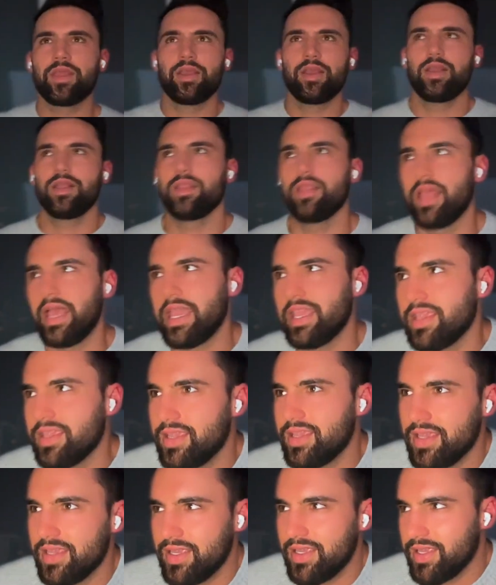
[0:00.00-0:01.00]
yeah,
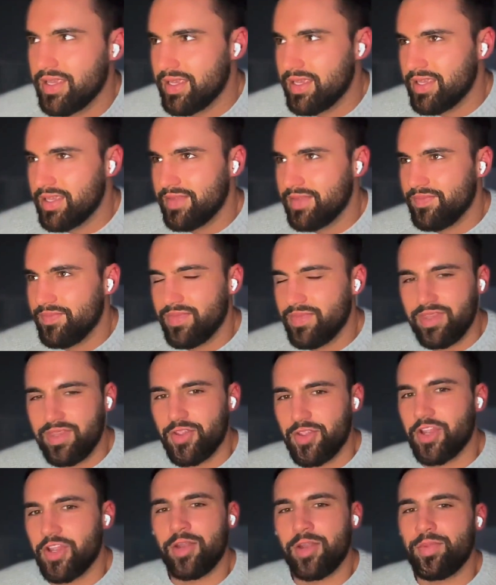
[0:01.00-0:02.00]
like
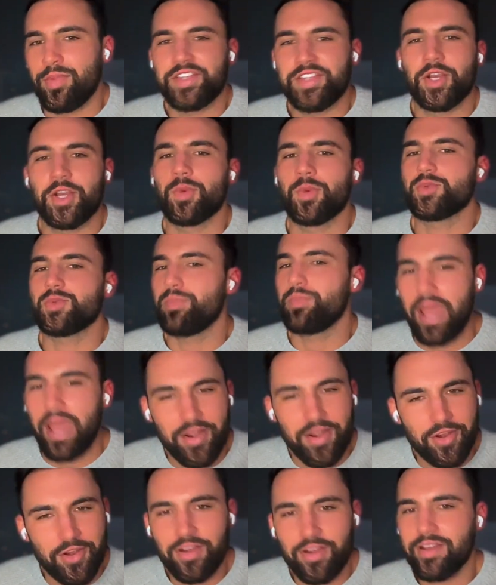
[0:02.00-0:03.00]
you're gonna be so
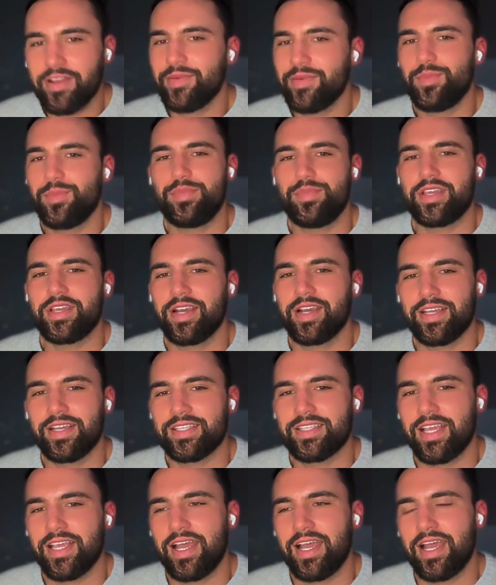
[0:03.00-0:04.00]
much better
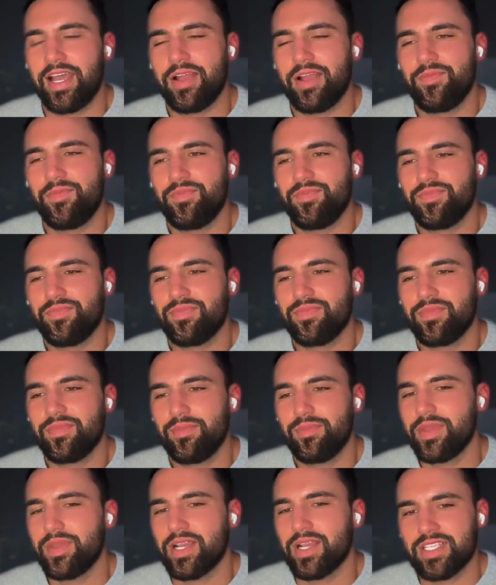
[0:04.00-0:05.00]
because uh,
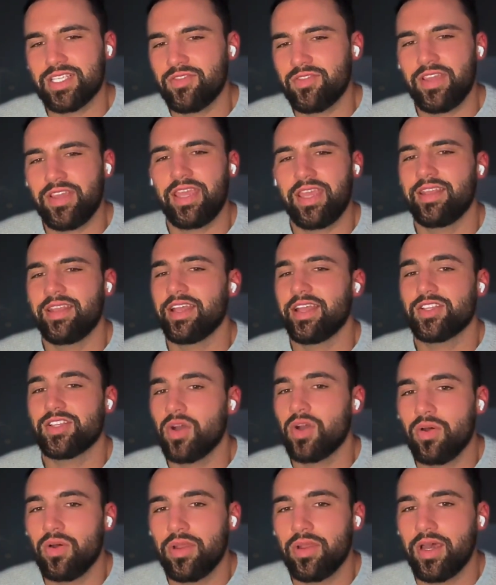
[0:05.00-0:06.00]
because of
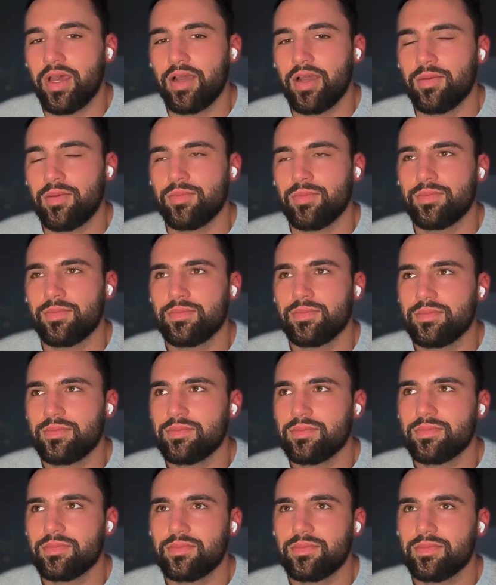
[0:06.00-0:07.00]
it. And like, don't um,